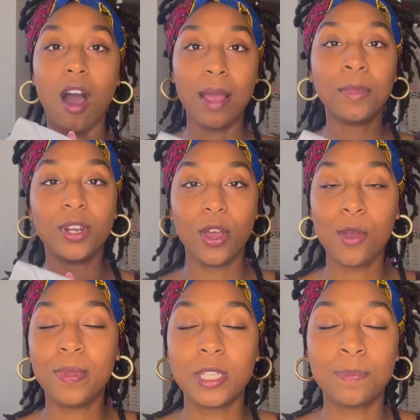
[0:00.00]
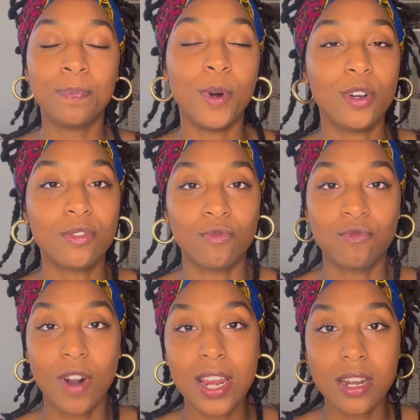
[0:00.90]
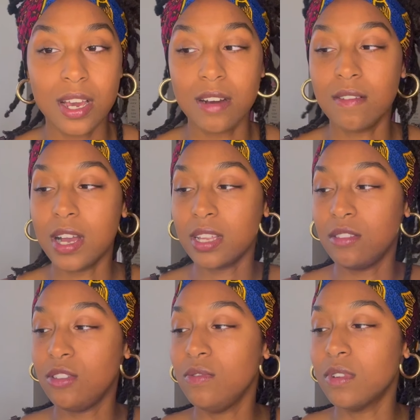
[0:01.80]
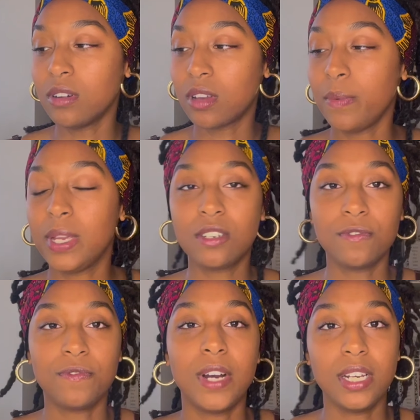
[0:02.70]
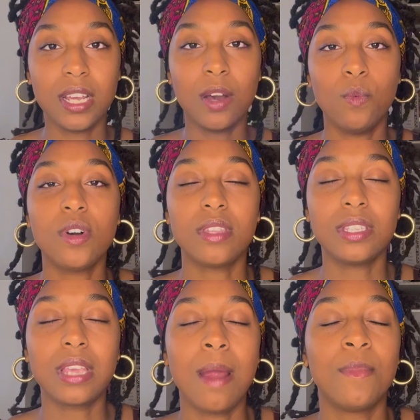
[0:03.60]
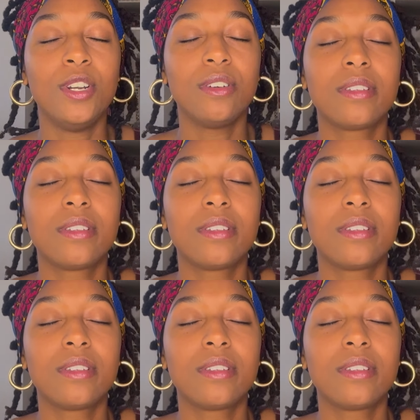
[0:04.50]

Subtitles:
I'm going to open this box right now and you are going to find out what this camera looks